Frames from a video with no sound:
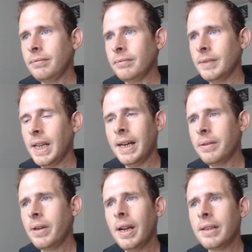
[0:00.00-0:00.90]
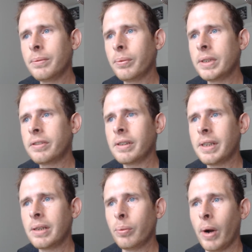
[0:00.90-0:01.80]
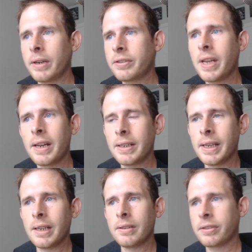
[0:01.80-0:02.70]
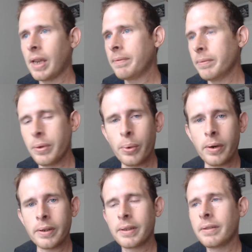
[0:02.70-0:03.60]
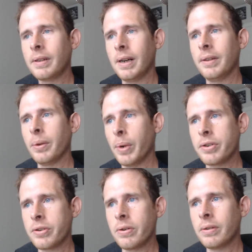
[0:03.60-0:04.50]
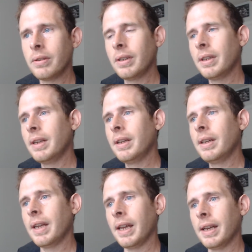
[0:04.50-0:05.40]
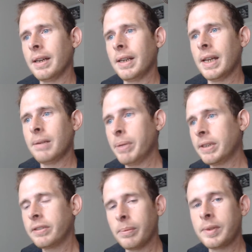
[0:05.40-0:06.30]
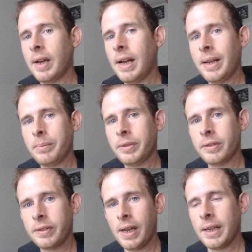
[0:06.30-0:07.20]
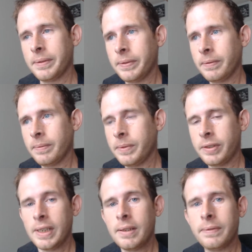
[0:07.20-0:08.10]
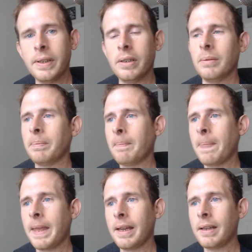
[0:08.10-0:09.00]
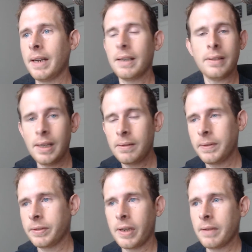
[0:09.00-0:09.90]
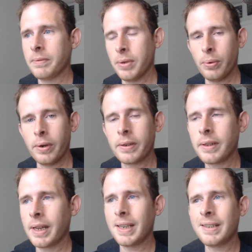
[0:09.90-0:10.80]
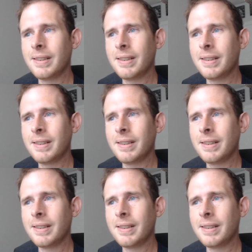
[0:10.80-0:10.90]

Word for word: I don't know. I recently watched that again, Escape from New York, uh, the original and it had been some time since I've seen the film, and I love Escape from New York, and it,